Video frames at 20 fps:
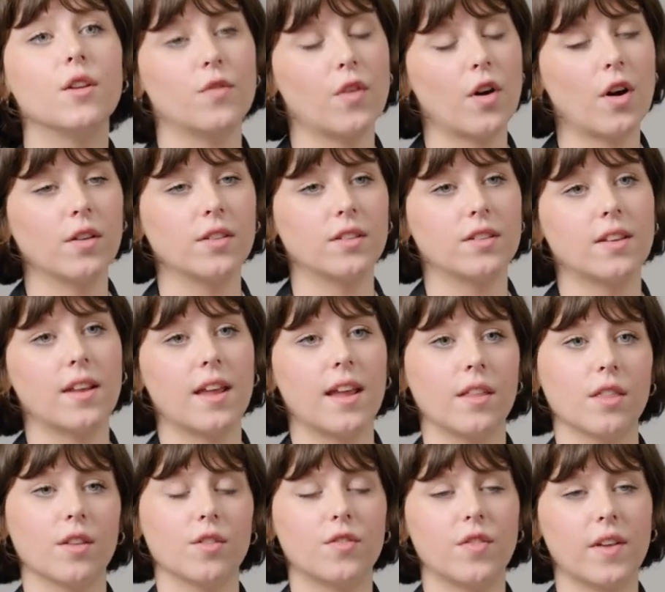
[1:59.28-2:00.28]

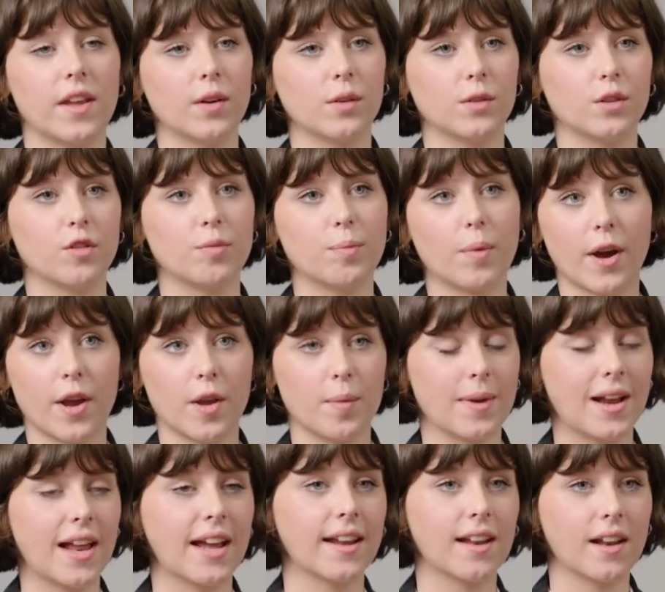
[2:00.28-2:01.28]
advancing the field of
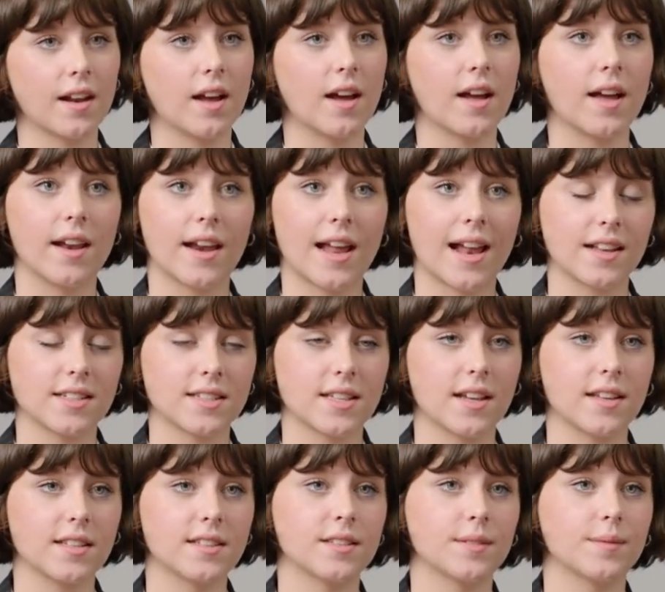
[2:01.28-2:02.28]
biomolecular
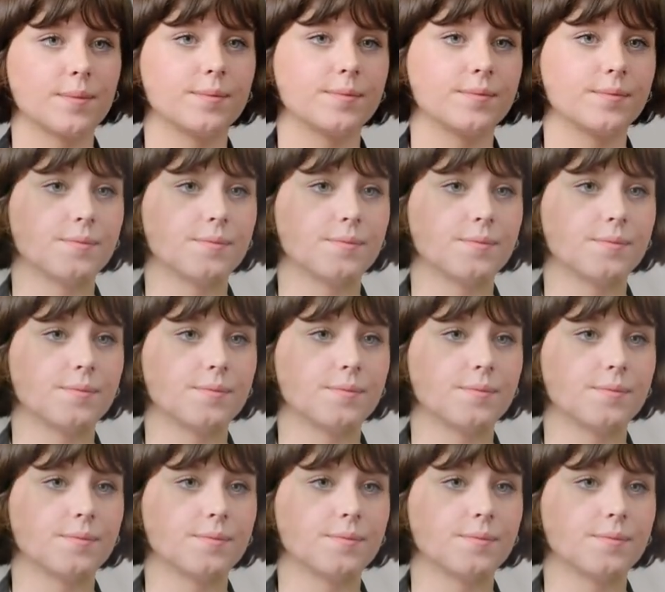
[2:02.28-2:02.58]
analysis?